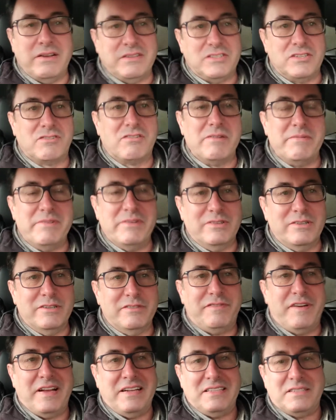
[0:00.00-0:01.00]
it's a criminal
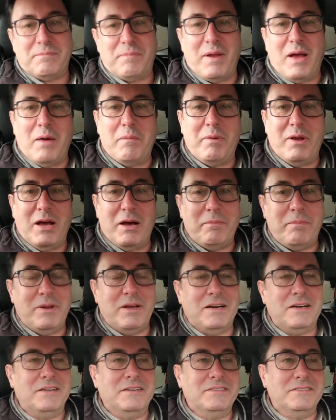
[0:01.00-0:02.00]
offence, blah blah
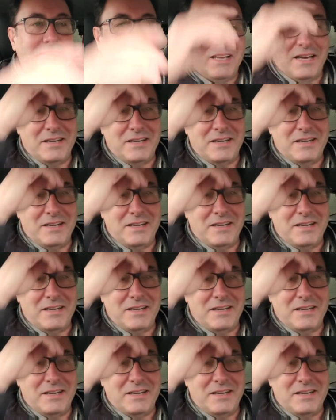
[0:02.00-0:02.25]
blah.